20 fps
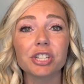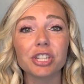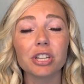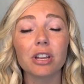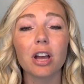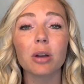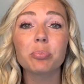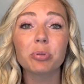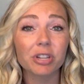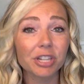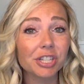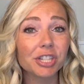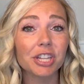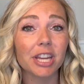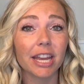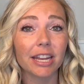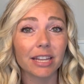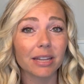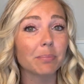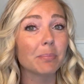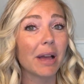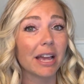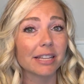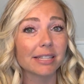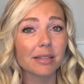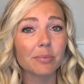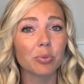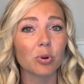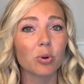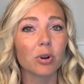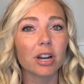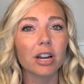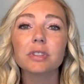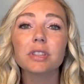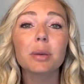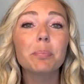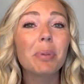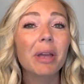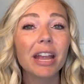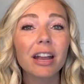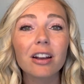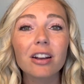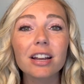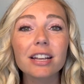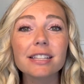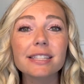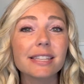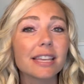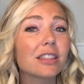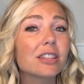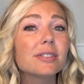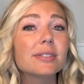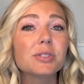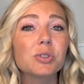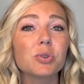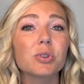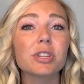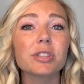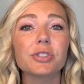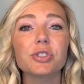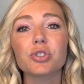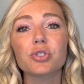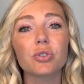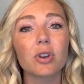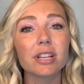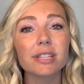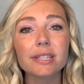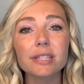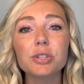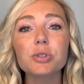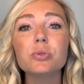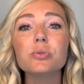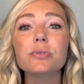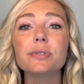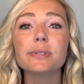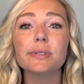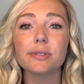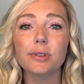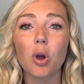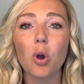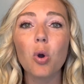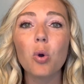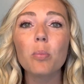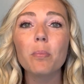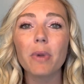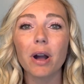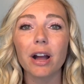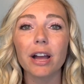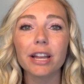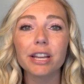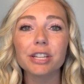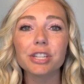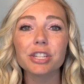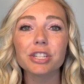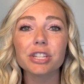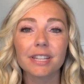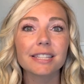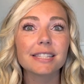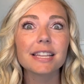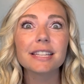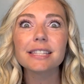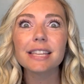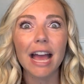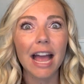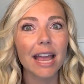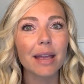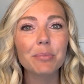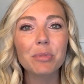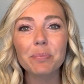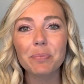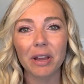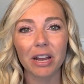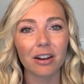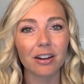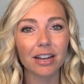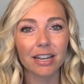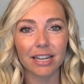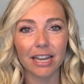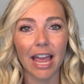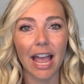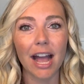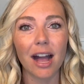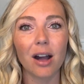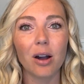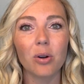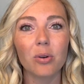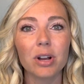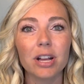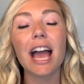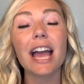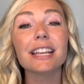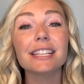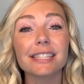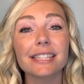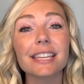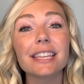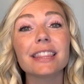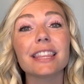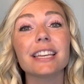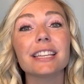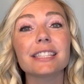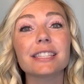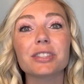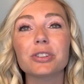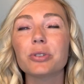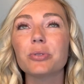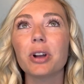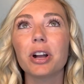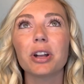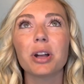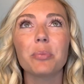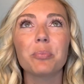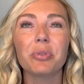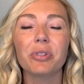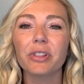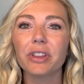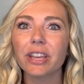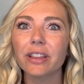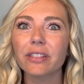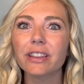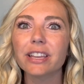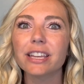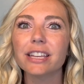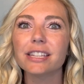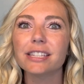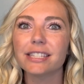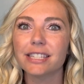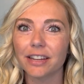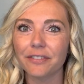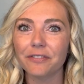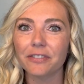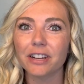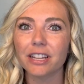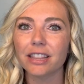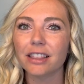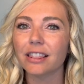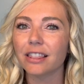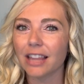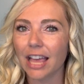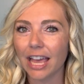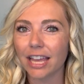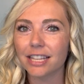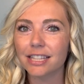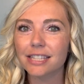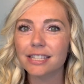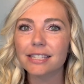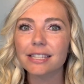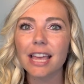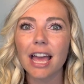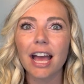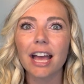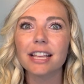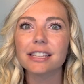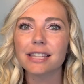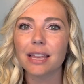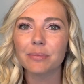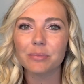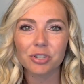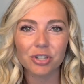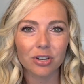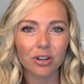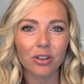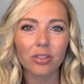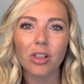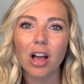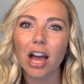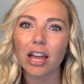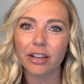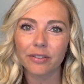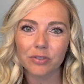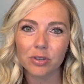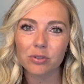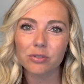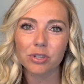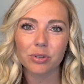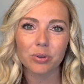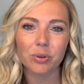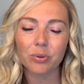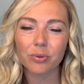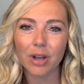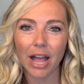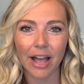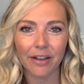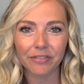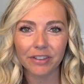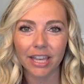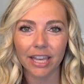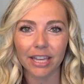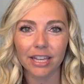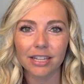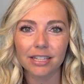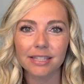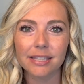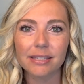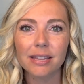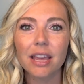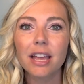appreciated my support. The parents and the students trust you so much. Since I am a parent now, I see things through a completely different lens, as I'm sure a lot of you do who have kids.